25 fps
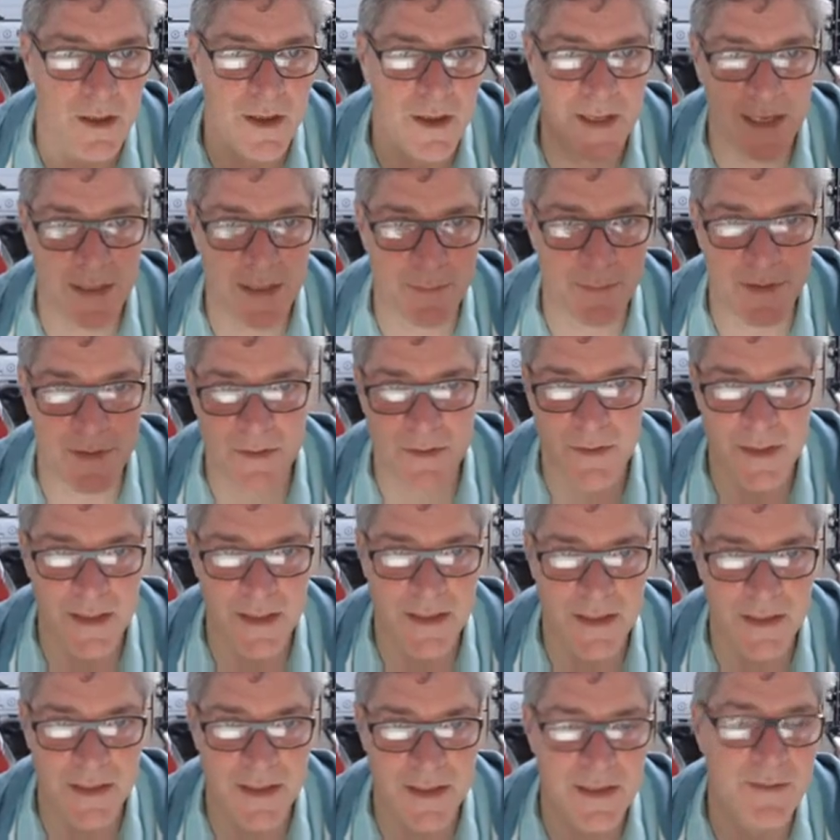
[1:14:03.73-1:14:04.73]
i.e.
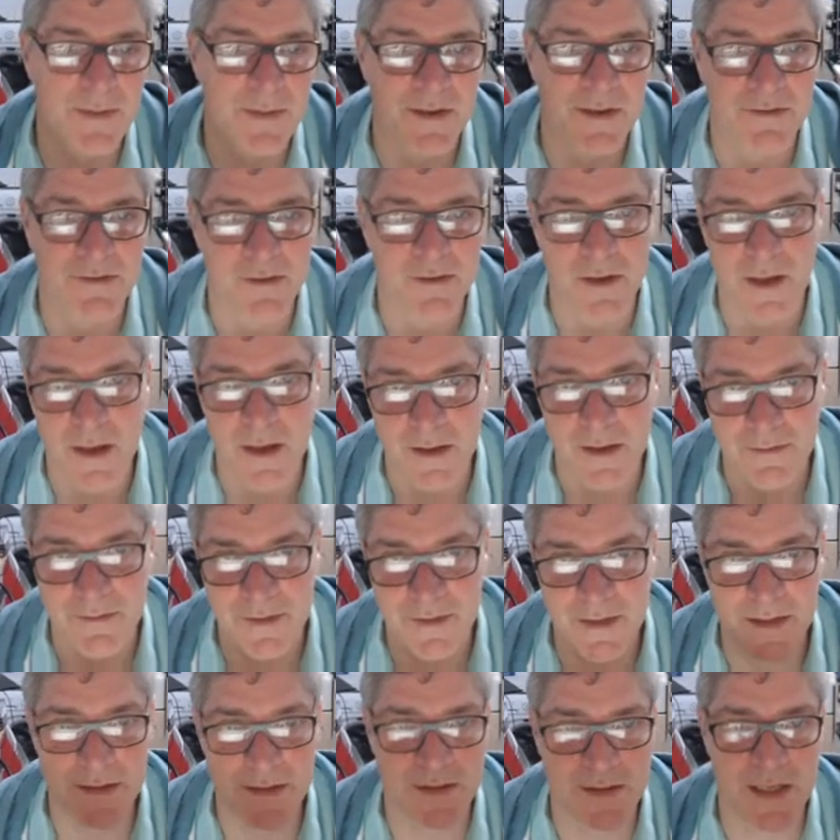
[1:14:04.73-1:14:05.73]
between the ECP5
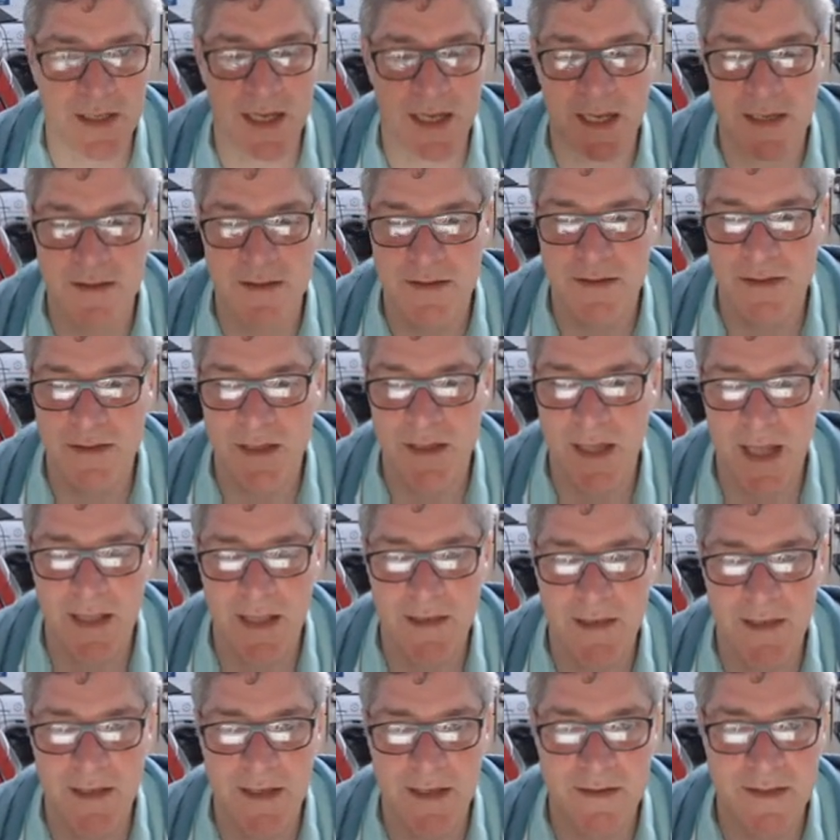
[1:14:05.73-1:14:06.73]
in this case
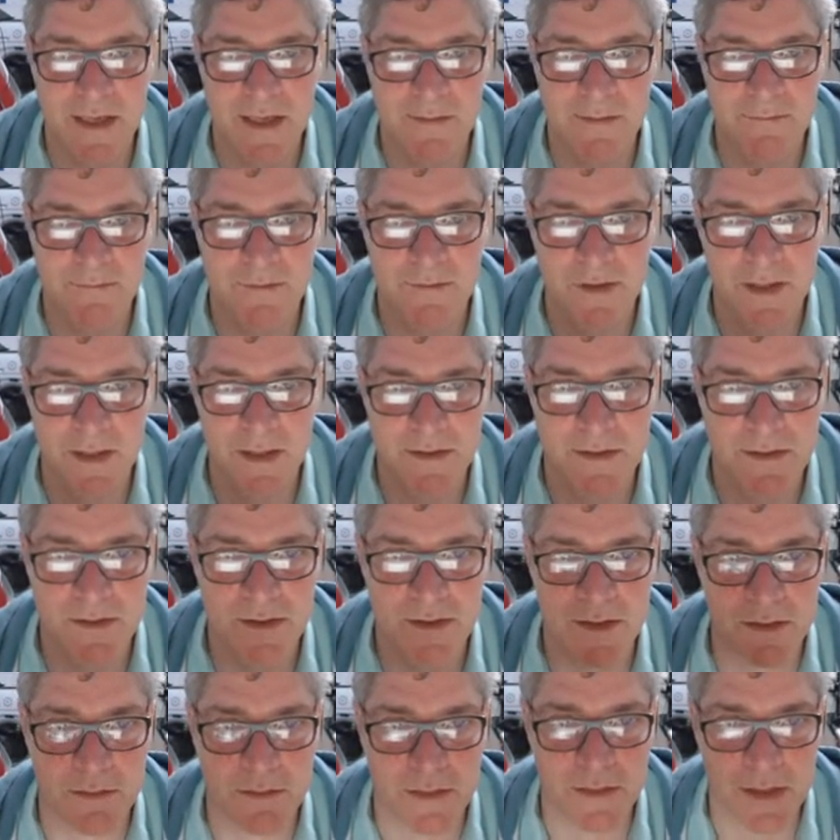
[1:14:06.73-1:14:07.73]
and the
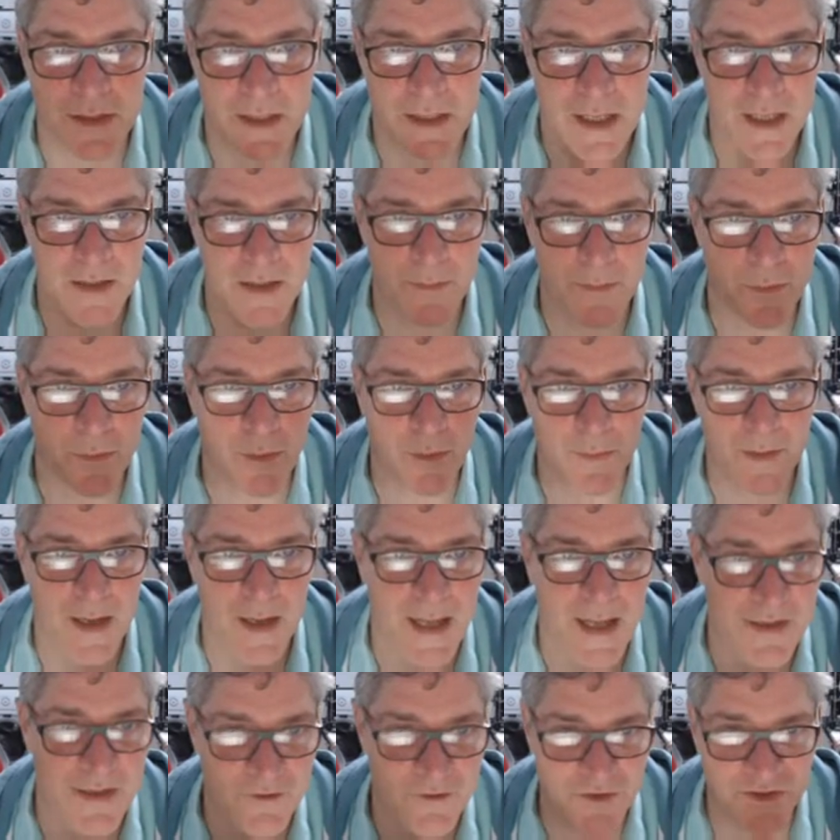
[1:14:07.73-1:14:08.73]
STM32 in a proper
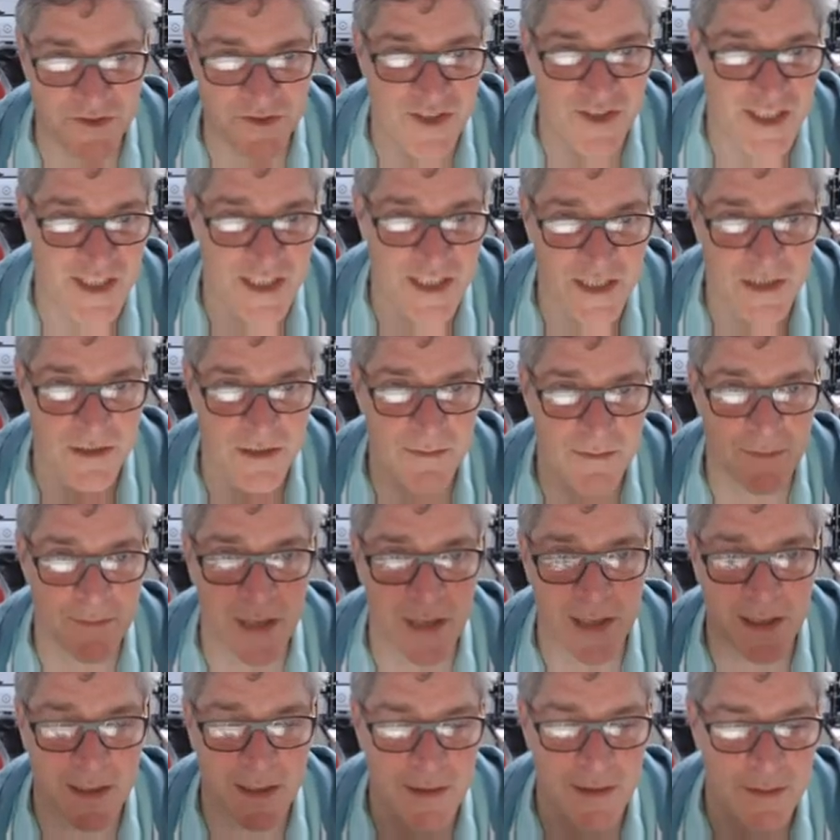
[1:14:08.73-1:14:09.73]
heterogeneous
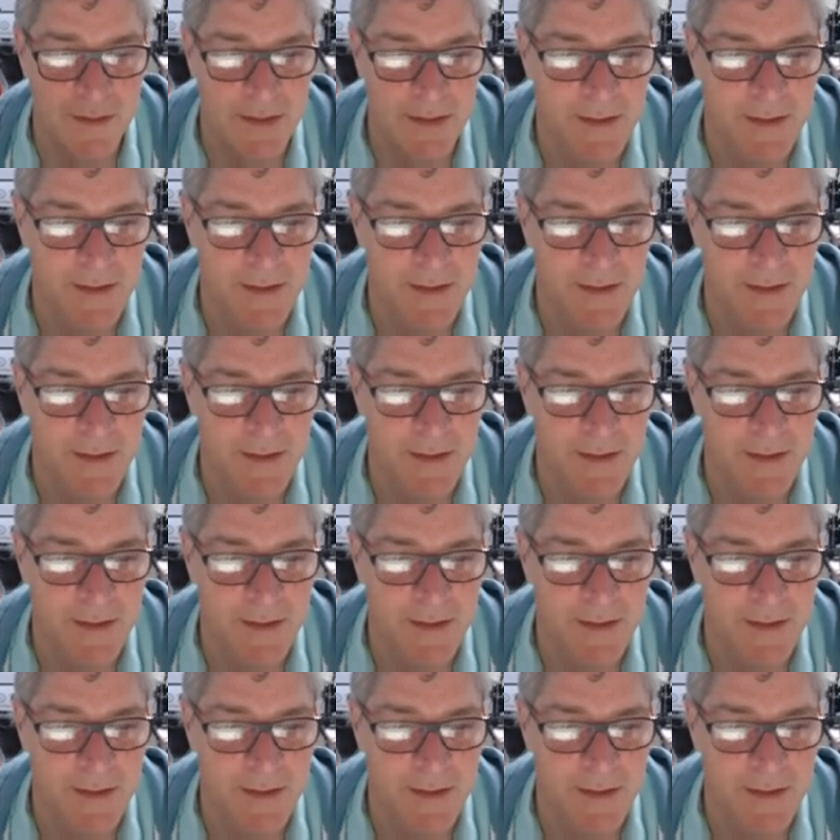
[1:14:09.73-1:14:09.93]
manner.